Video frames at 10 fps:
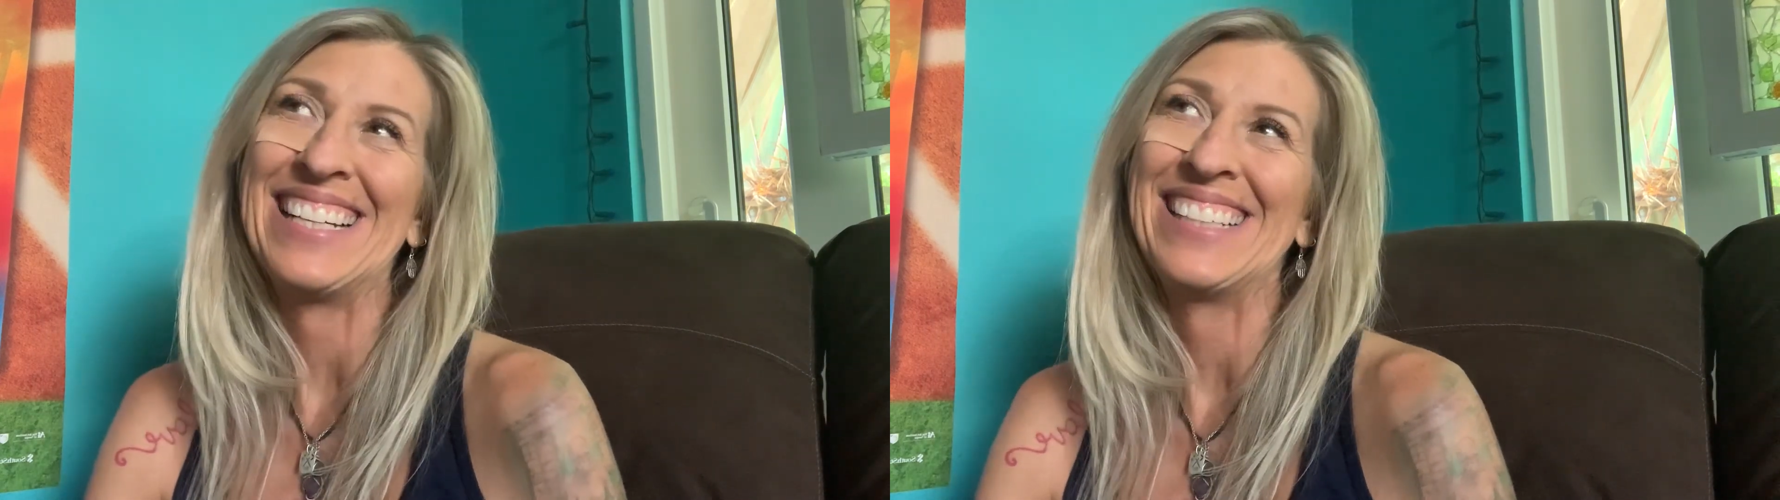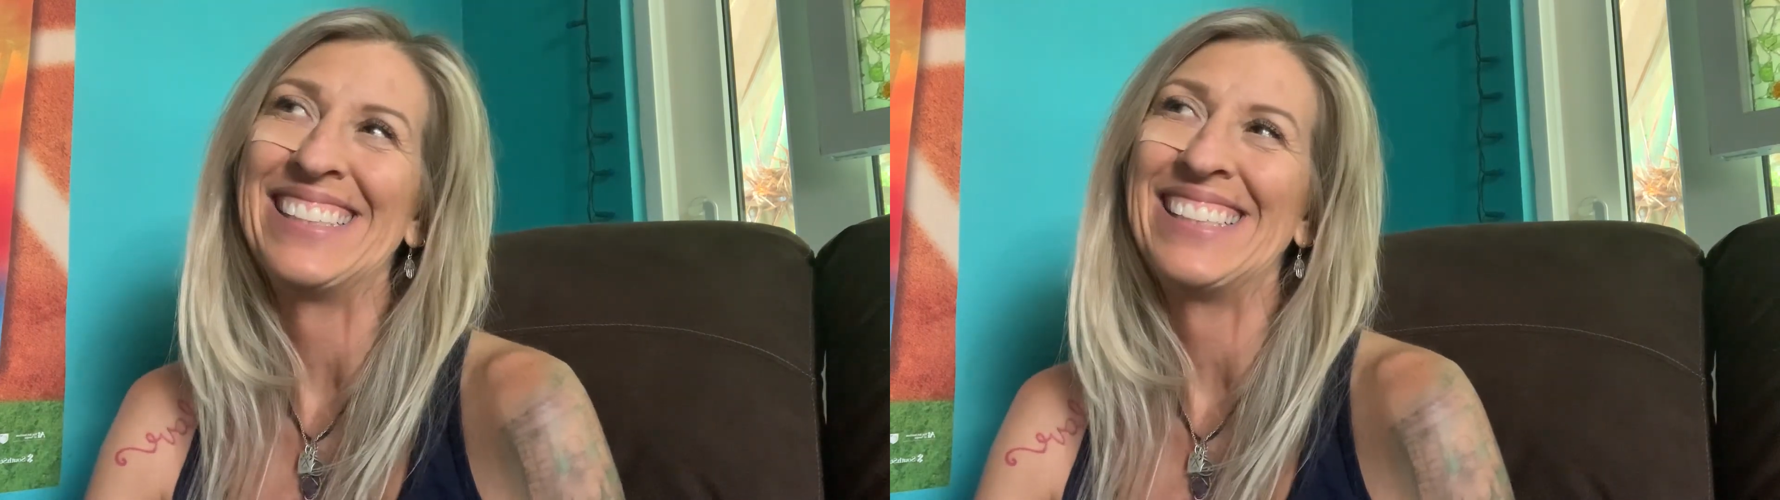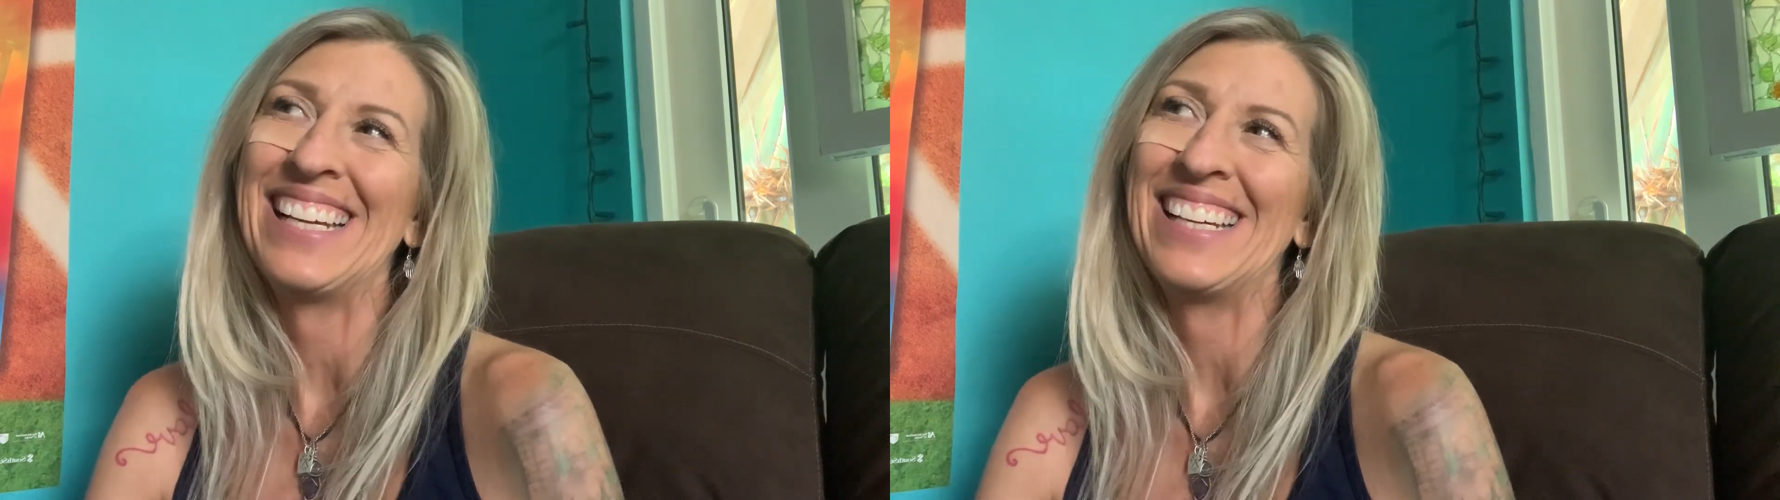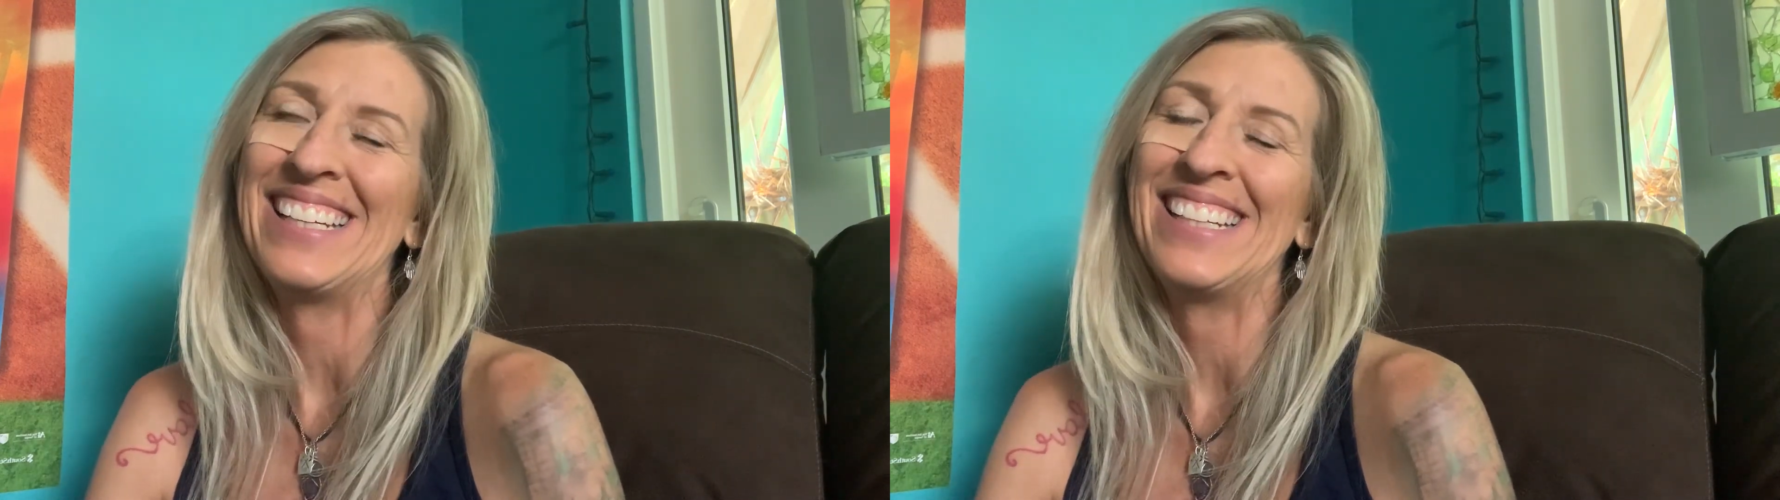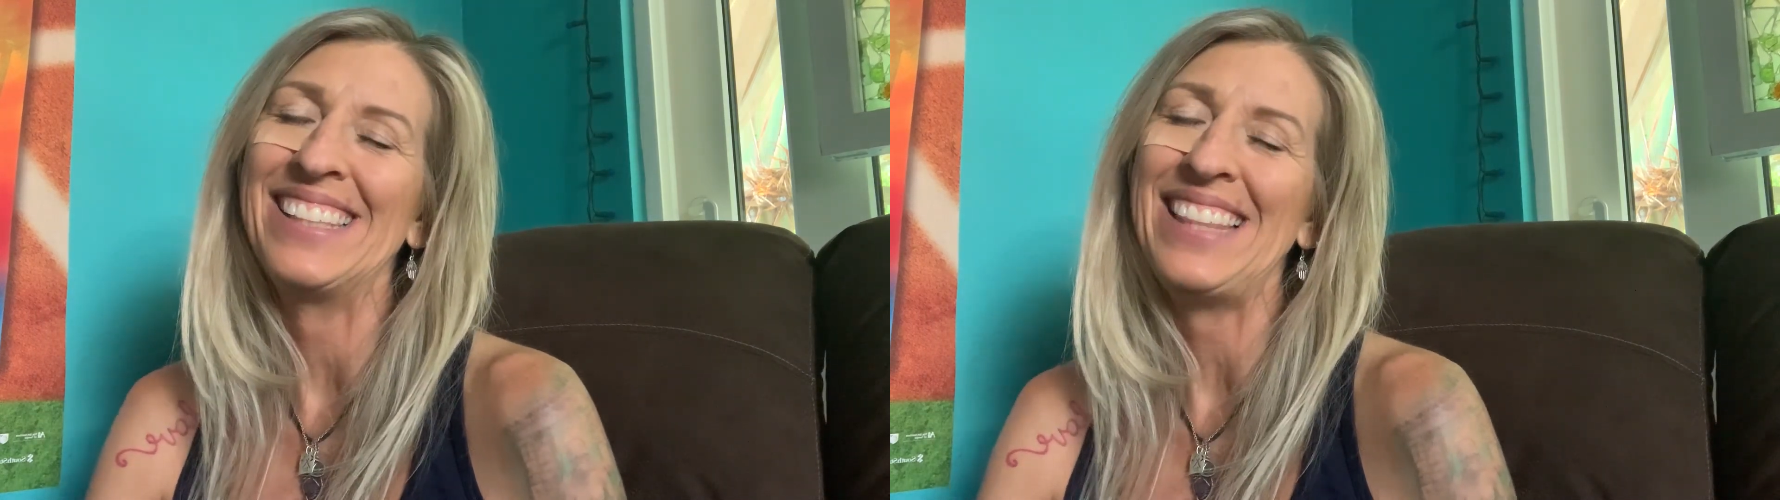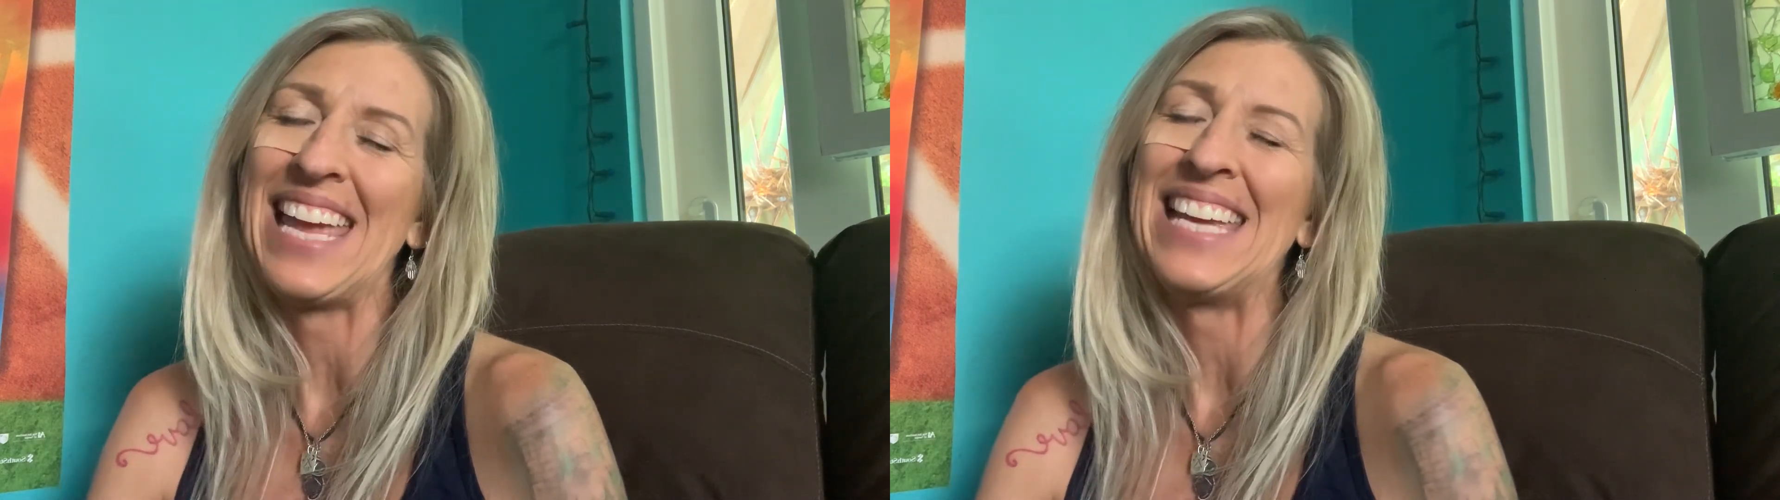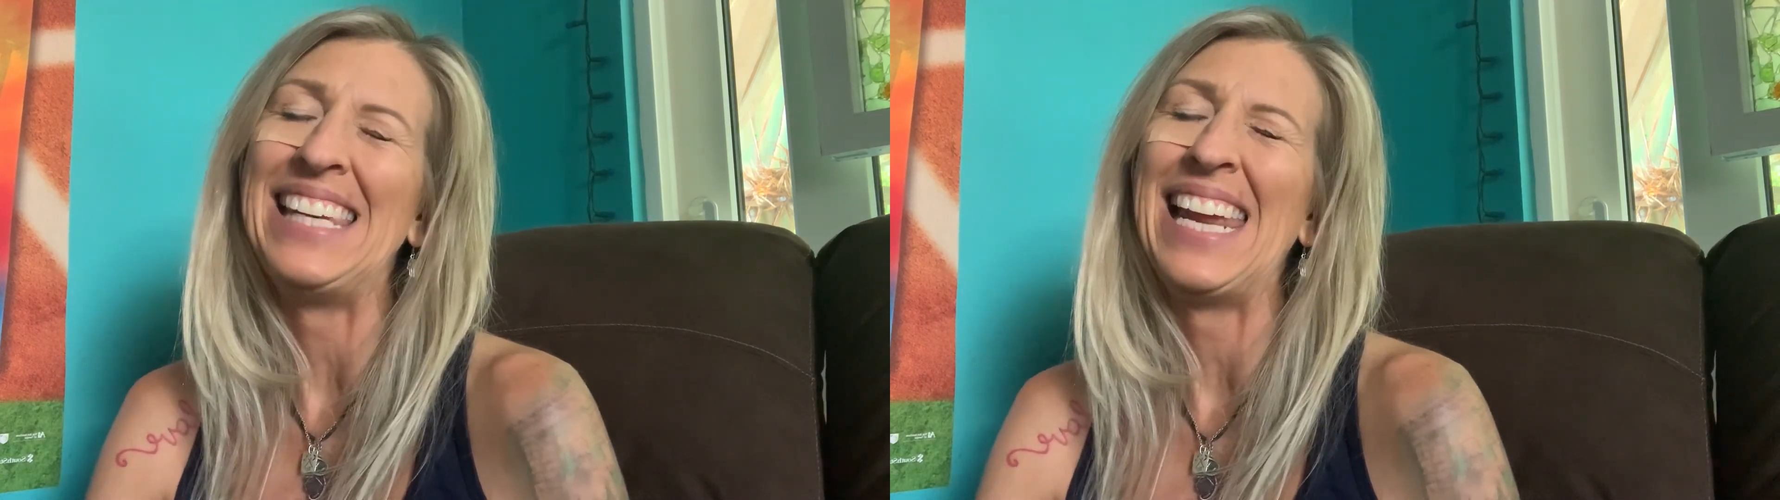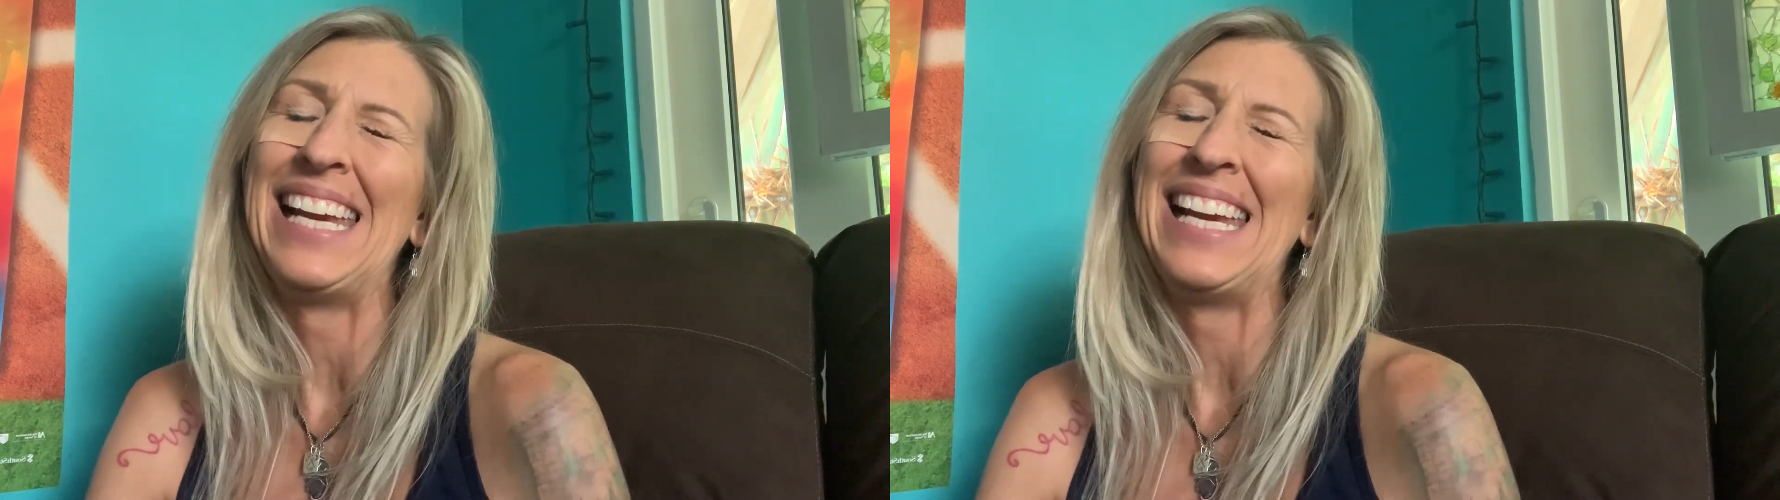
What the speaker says: and late